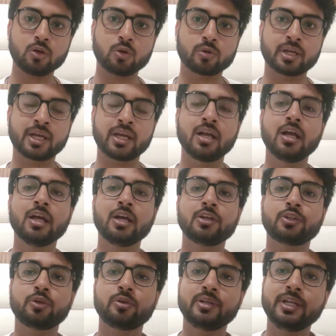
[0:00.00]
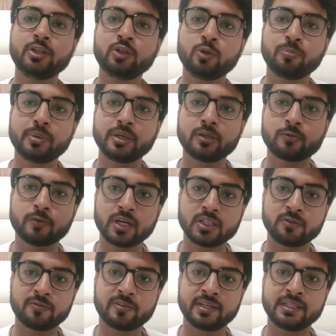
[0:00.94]
Okay, so you need to pick
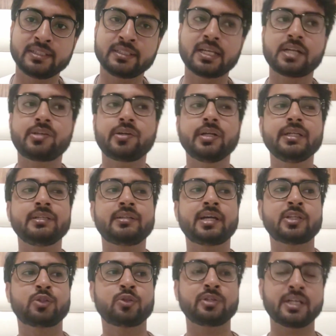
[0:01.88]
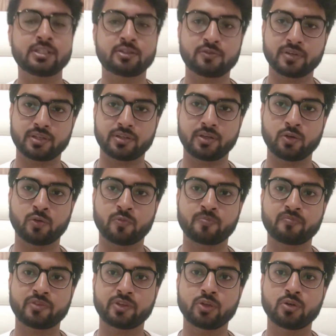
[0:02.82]
one field that really resonates with you,
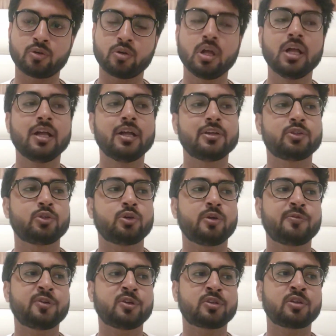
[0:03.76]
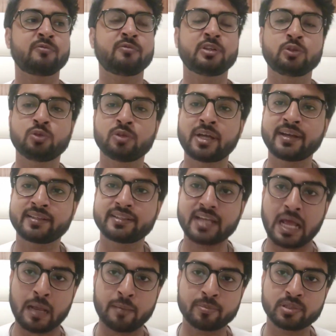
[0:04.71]
you know. So if you're someone who likes
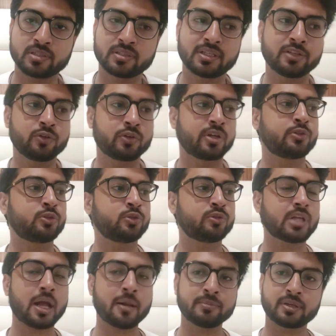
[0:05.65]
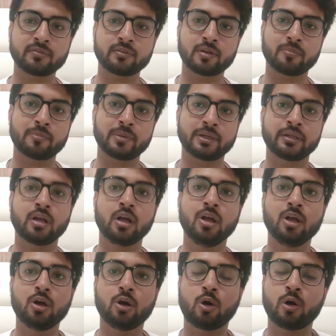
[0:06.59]
apps, then you can choose app development.
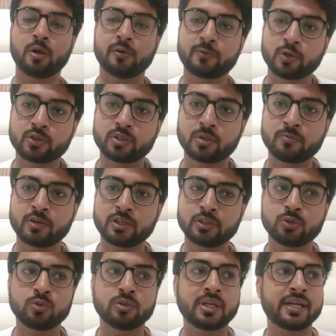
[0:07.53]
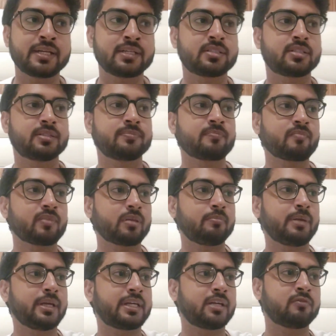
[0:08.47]
Or if you're someone who likes
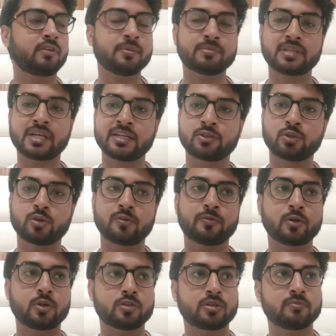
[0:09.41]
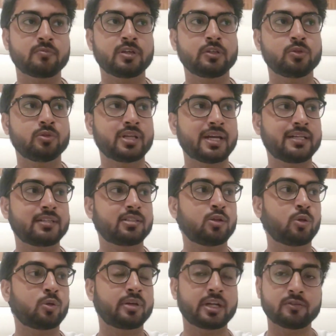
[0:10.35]
making websites, or if you're someone who
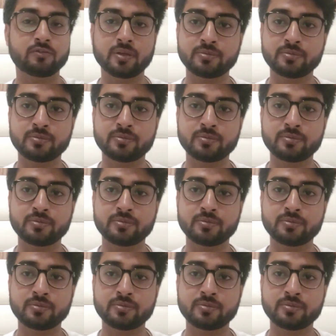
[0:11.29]
likes looking at